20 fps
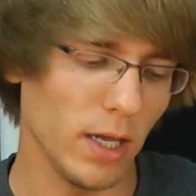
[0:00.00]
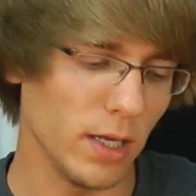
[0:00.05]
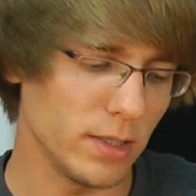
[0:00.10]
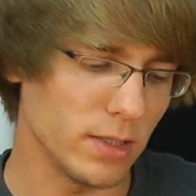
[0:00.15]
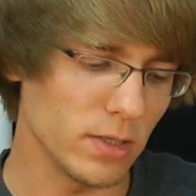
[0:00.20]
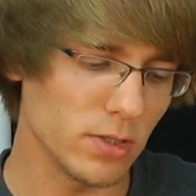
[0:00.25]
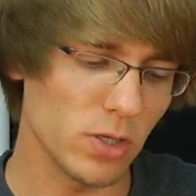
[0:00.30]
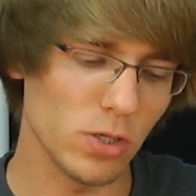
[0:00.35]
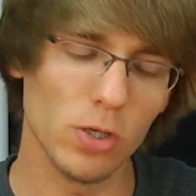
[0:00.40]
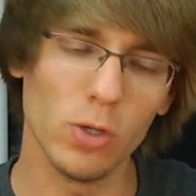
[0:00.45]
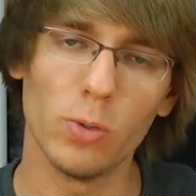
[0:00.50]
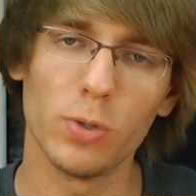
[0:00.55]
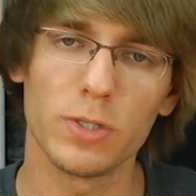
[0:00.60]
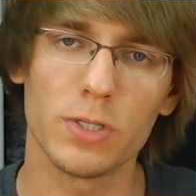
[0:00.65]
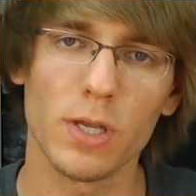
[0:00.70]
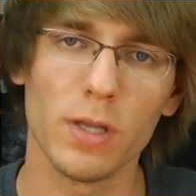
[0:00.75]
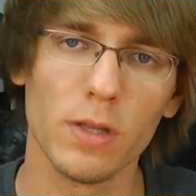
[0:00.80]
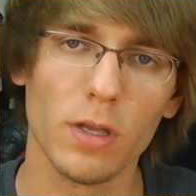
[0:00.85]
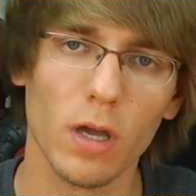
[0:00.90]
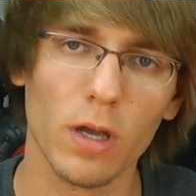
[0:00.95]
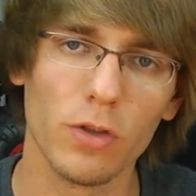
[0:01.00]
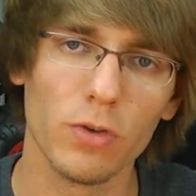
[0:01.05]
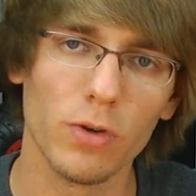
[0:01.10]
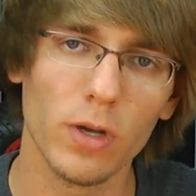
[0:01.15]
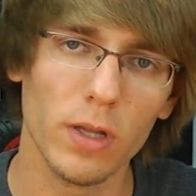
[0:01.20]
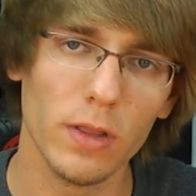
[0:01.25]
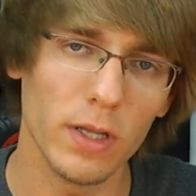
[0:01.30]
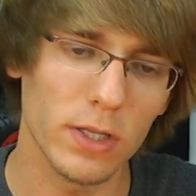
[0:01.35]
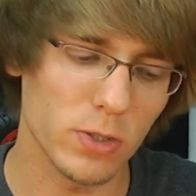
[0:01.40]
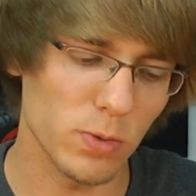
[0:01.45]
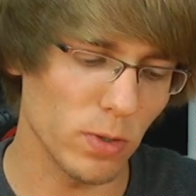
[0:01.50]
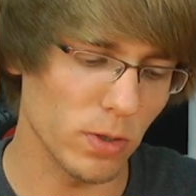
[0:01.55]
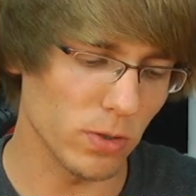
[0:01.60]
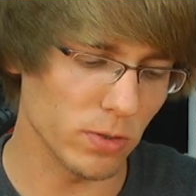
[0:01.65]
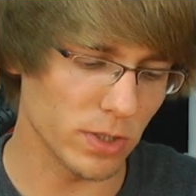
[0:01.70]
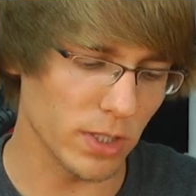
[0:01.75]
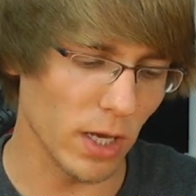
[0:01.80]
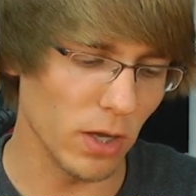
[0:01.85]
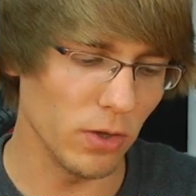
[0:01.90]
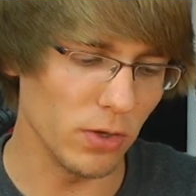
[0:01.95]
It doesn't know it's on the other end, that's why you're
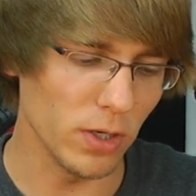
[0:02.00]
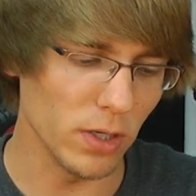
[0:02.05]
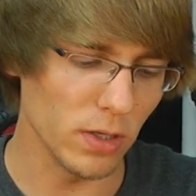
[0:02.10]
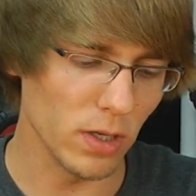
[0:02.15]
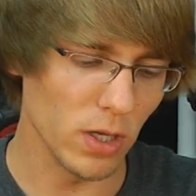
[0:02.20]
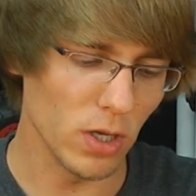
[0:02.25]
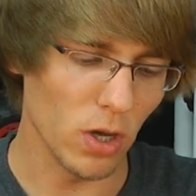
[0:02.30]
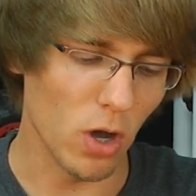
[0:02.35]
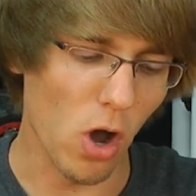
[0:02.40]
telling it.